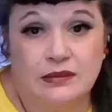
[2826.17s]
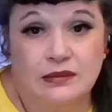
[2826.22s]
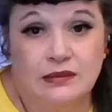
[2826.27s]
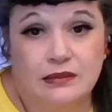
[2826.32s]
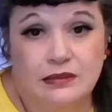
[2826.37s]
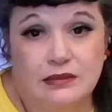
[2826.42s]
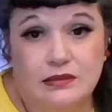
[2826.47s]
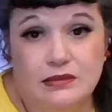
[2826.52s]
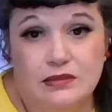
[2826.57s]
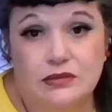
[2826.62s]

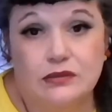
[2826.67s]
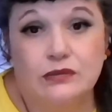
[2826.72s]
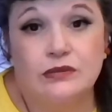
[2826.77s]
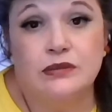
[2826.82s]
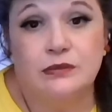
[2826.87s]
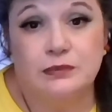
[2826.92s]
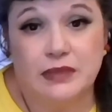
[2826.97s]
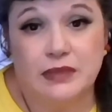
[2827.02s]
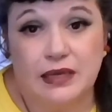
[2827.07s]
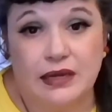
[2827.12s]

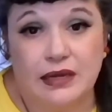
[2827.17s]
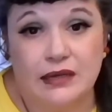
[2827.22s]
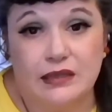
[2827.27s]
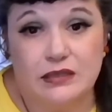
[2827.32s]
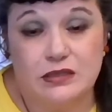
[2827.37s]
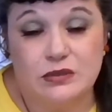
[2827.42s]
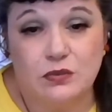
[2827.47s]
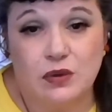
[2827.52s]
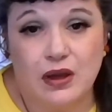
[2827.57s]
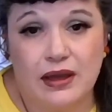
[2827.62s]
soon-to-be
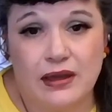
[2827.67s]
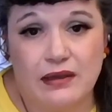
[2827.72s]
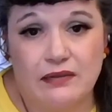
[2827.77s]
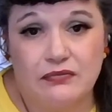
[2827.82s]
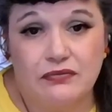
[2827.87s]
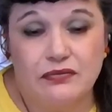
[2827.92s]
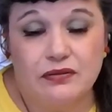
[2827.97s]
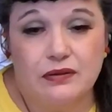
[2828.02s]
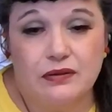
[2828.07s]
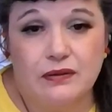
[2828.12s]
ex-wife,
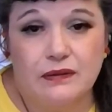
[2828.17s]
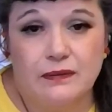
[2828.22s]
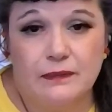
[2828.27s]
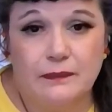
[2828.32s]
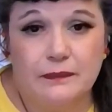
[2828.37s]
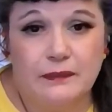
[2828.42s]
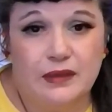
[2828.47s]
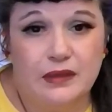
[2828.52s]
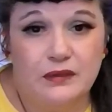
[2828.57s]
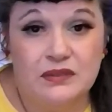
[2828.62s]

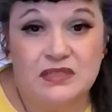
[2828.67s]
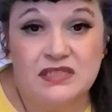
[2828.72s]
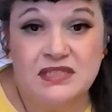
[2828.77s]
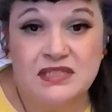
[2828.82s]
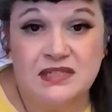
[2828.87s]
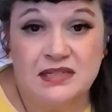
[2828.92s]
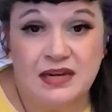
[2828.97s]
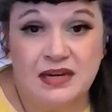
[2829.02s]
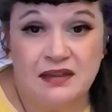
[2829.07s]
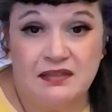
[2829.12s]
that was
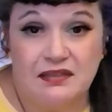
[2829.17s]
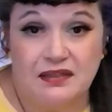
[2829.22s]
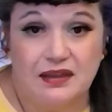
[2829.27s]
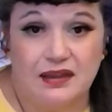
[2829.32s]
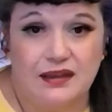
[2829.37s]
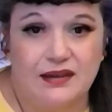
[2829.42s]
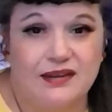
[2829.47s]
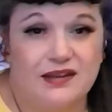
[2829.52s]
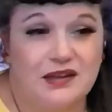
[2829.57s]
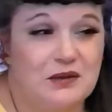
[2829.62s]
nothing
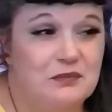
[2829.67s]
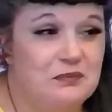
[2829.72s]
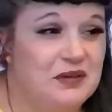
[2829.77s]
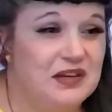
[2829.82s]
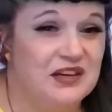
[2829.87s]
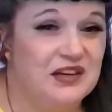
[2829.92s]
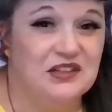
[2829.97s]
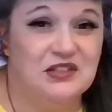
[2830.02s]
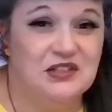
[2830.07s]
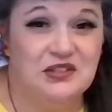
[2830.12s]

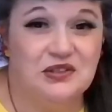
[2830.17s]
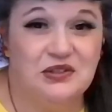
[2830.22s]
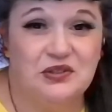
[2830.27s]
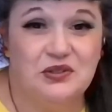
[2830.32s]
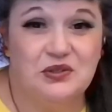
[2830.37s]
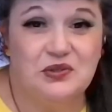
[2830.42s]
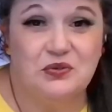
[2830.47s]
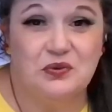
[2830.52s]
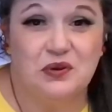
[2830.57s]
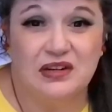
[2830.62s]
compared to the
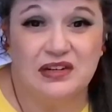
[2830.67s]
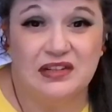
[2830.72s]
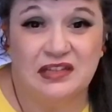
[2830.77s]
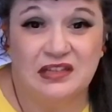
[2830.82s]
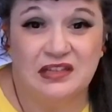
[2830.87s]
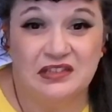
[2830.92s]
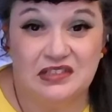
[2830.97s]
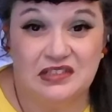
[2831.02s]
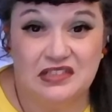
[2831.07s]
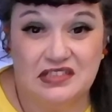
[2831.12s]

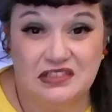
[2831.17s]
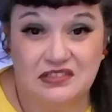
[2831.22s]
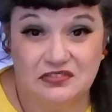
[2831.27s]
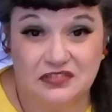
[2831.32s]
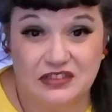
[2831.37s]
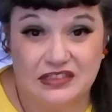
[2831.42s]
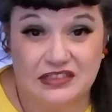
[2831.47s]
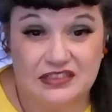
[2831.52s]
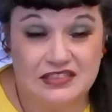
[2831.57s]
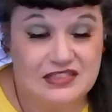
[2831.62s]
20-year
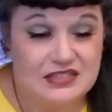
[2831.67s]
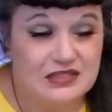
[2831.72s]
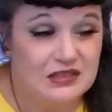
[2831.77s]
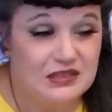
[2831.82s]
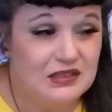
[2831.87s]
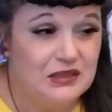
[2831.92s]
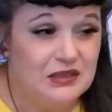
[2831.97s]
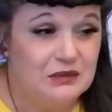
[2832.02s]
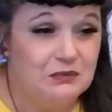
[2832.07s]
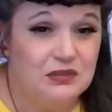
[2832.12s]
difference
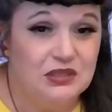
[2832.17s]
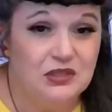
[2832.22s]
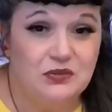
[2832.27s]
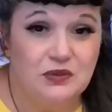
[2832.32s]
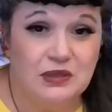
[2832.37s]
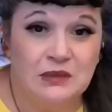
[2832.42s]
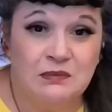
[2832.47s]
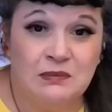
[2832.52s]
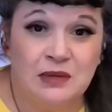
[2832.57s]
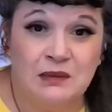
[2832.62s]

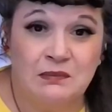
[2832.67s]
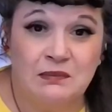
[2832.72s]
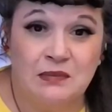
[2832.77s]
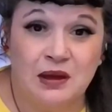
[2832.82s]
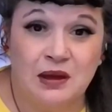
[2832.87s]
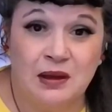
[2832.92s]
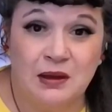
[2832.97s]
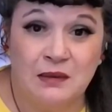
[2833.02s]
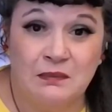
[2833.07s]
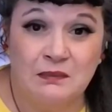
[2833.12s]
between my
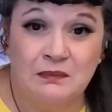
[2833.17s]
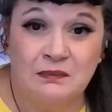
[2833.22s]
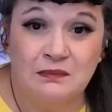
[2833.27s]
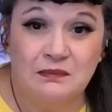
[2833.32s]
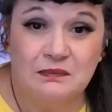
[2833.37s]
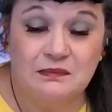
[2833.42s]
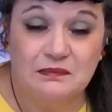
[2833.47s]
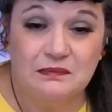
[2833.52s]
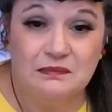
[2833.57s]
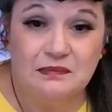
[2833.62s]
mom
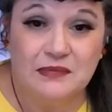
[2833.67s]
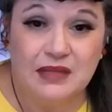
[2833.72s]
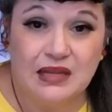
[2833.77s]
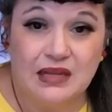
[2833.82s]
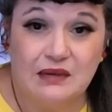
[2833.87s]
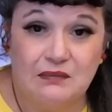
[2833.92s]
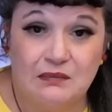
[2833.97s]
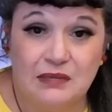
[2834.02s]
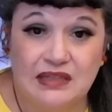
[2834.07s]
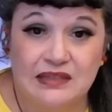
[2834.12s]
and
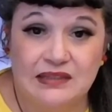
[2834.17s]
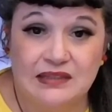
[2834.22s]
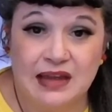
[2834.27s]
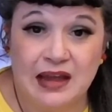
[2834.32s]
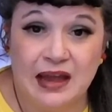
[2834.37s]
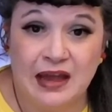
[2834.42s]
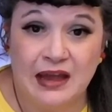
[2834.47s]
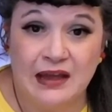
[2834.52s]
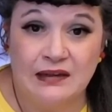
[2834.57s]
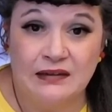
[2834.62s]
my dad,